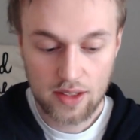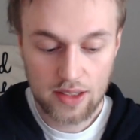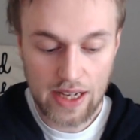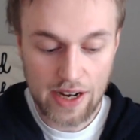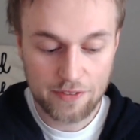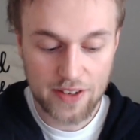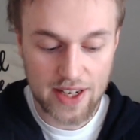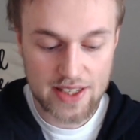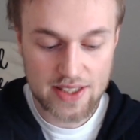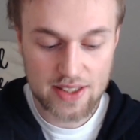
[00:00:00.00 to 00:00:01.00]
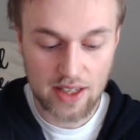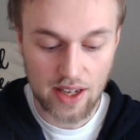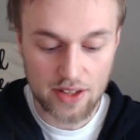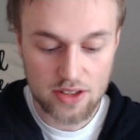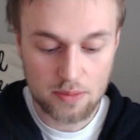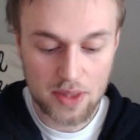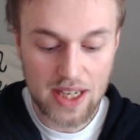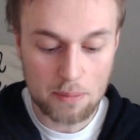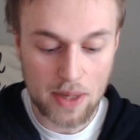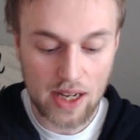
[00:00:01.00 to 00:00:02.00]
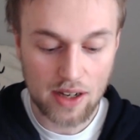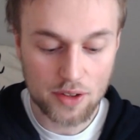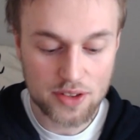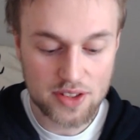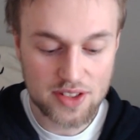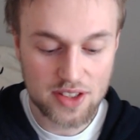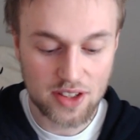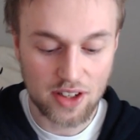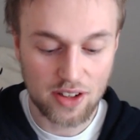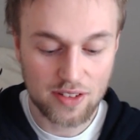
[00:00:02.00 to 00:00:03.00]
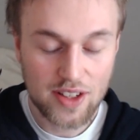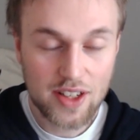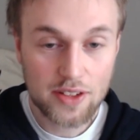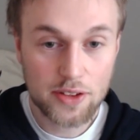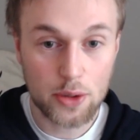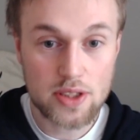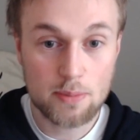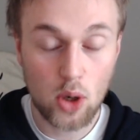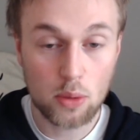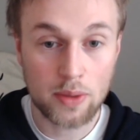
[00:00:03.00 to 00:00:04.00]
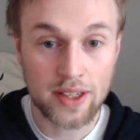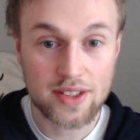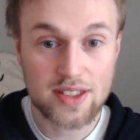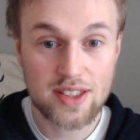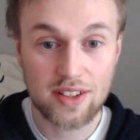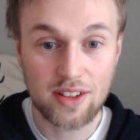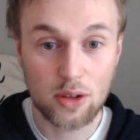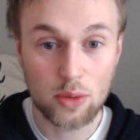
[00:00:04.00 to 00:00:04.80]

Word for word: Life is, uh, to me, about, you know, those moments, you know,